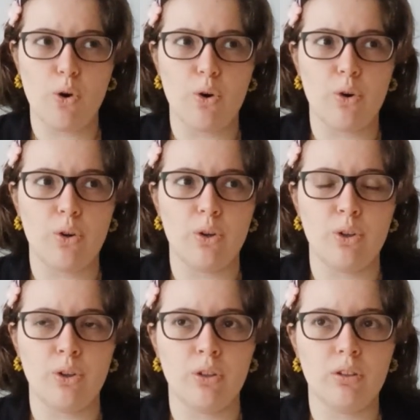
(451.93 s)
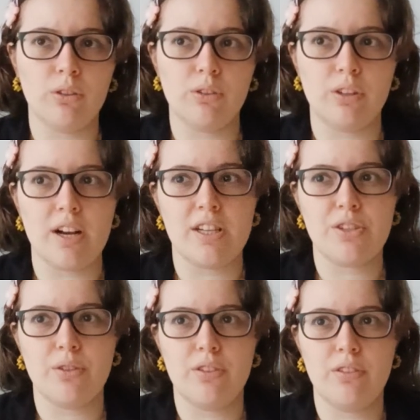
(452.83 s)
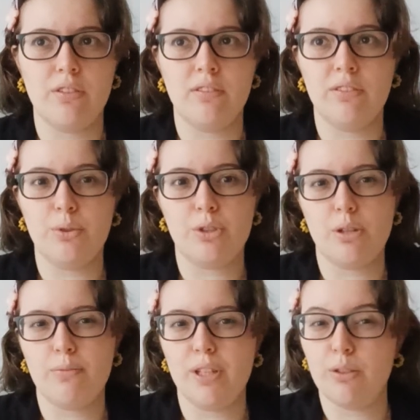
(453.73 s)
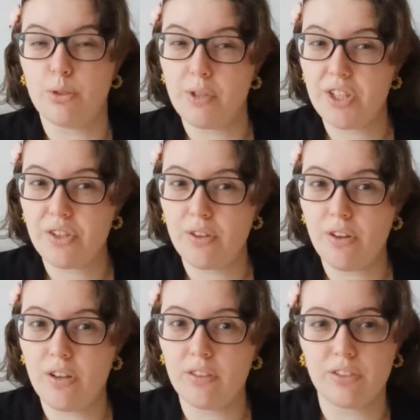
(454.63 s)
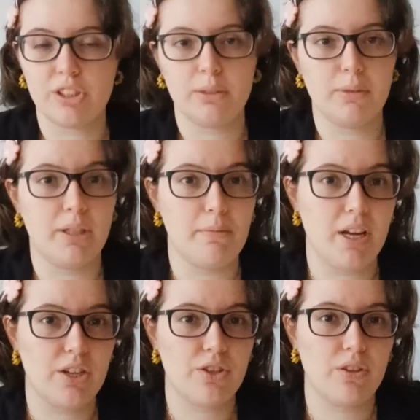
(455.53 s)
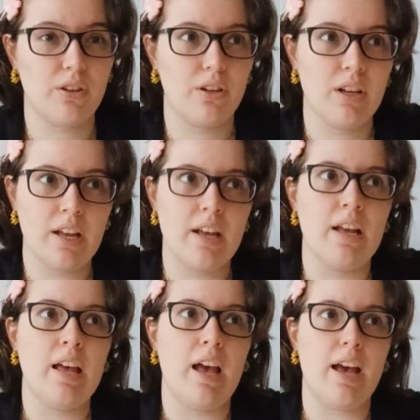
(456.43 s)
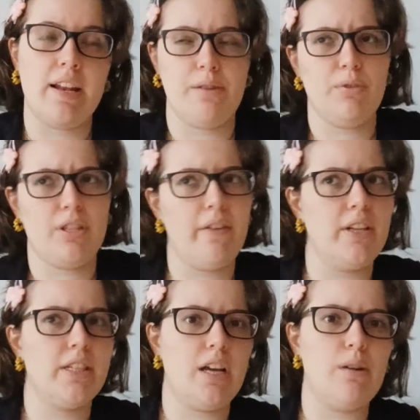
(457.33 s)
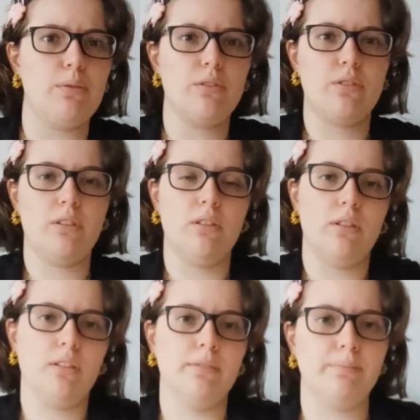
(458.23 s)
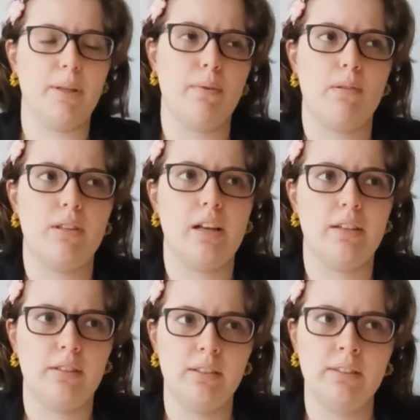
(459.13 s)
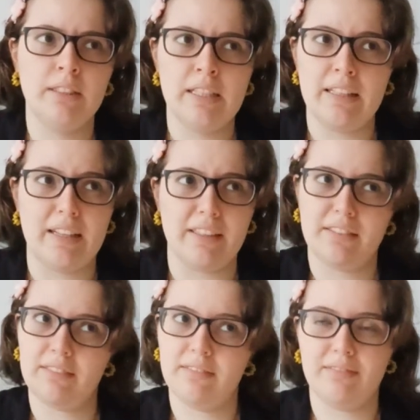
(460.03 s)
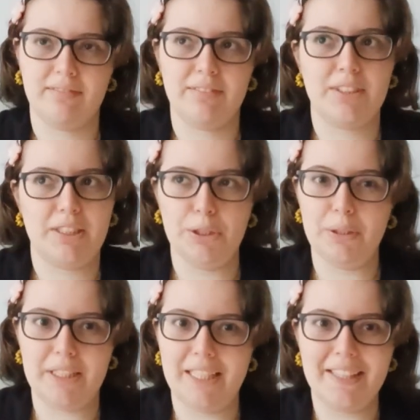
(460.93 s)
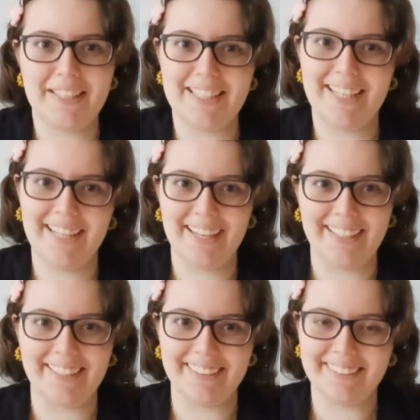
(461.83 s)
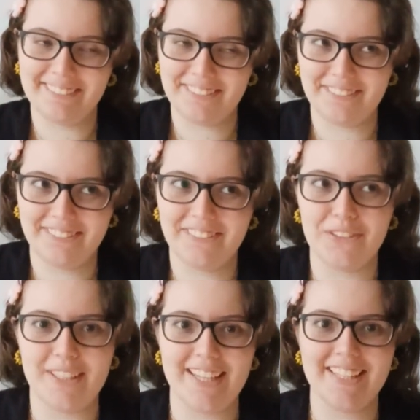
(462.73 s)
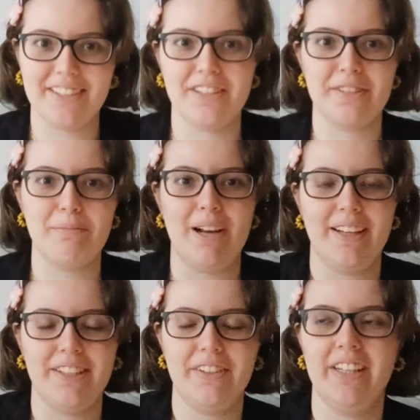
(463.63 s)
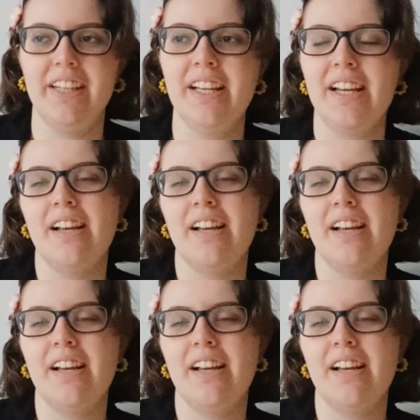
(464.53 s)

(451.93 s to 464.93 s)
or I should do some illustration or some animation, and I was having doubts about that, like, till the day I fully entered my degree.